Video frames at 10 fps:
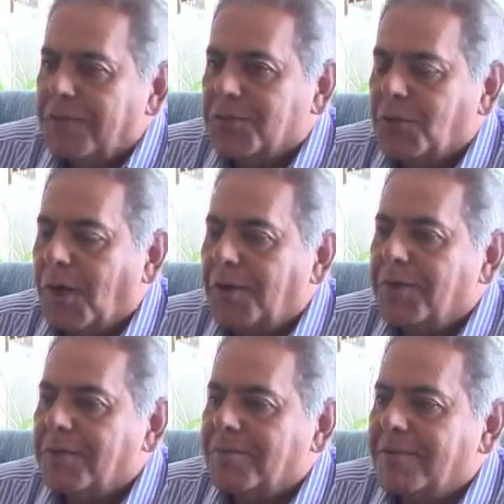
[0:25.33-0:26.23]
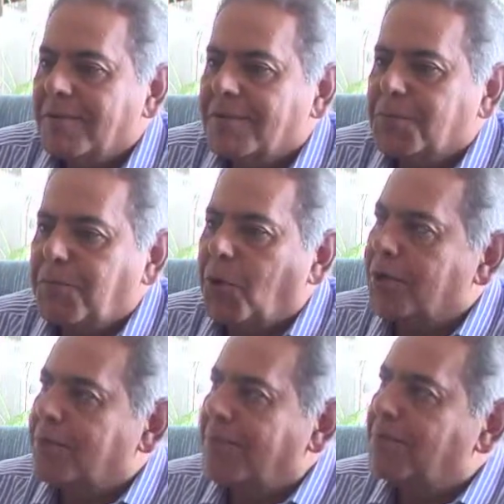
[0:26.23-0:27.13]
So I mean,
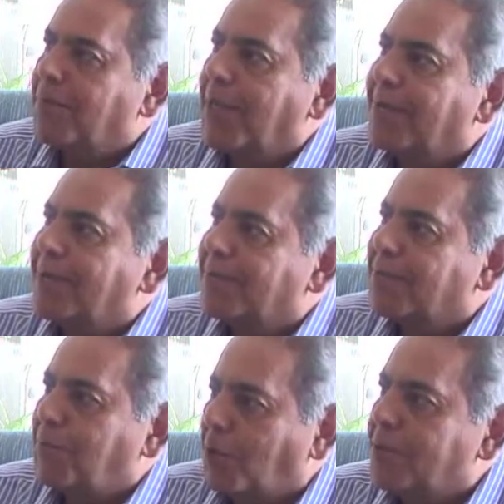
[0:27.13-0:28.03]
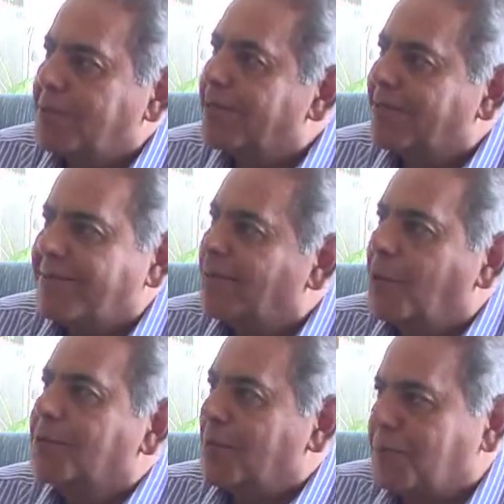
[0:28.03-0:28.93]
sports and playing sports is the
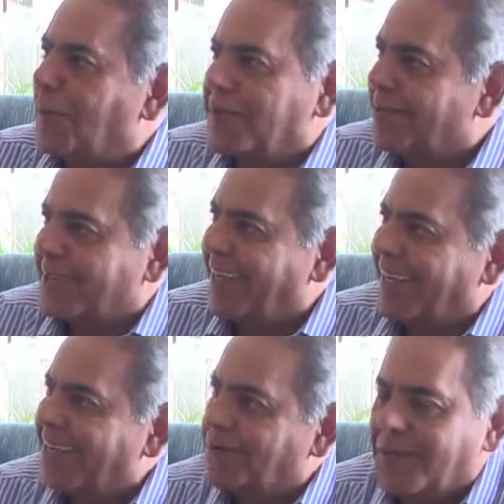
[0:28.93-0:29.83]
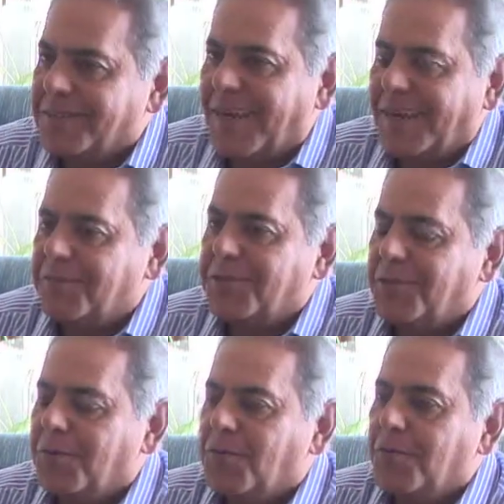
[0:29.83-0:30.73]
most important thing in one's life.
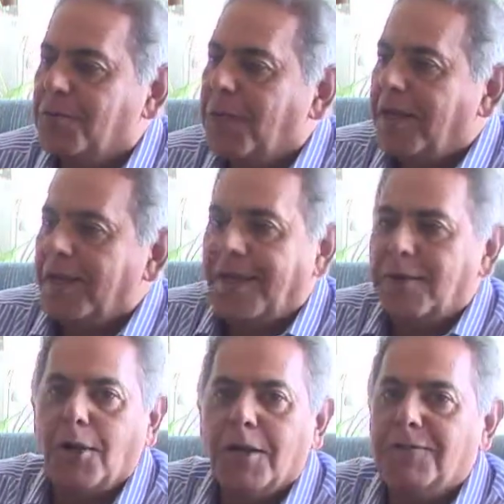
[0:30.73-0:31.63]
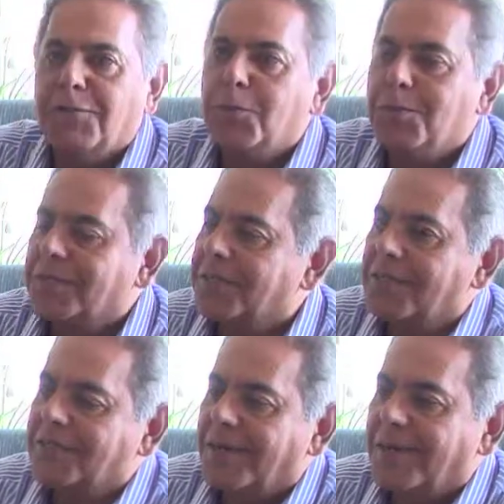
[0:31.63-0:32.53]
So like all of you must
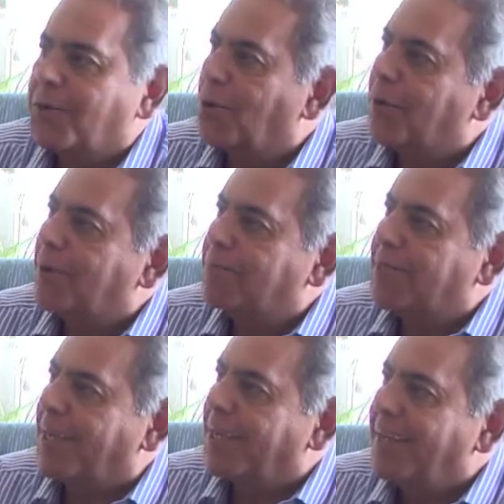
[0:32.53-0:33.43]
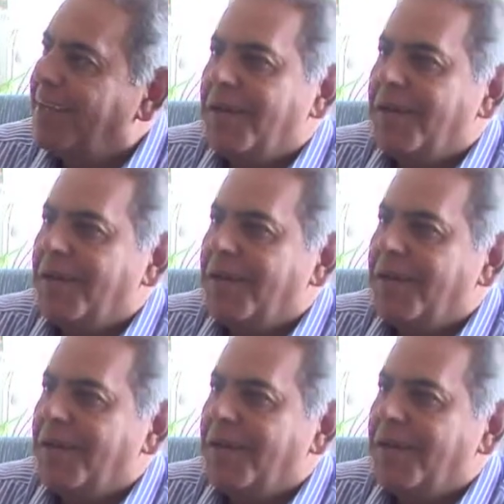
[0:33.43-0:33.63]
have grown up saying,